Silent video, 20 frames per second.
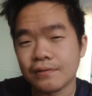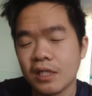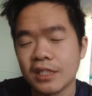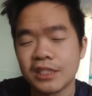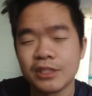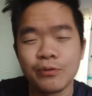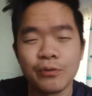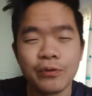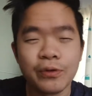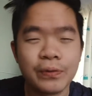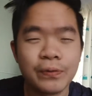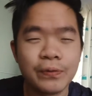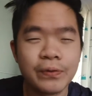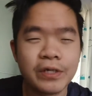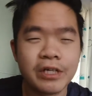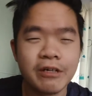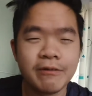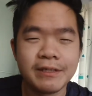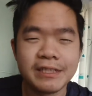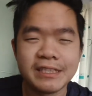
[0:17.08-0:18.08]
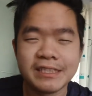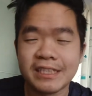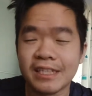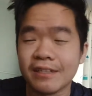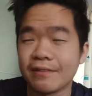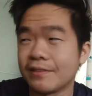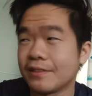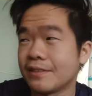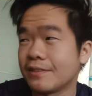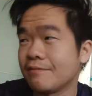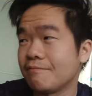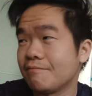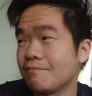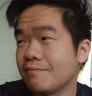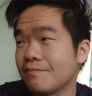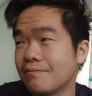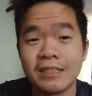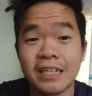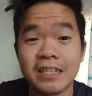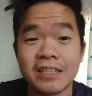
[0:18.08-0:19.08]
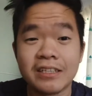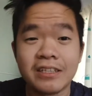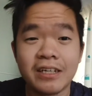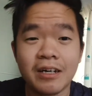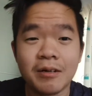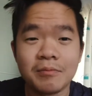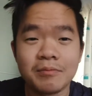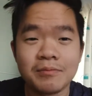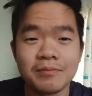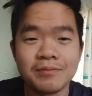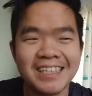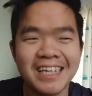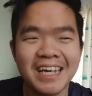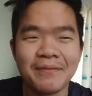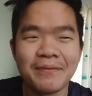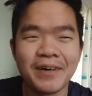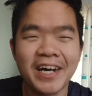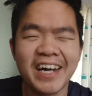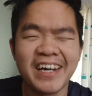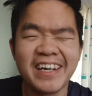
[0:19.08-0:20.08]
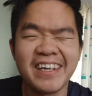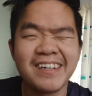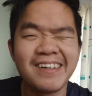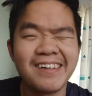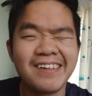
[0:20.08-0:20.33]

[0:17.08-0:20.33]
Actually, we got it 7. Take a dump, TMI.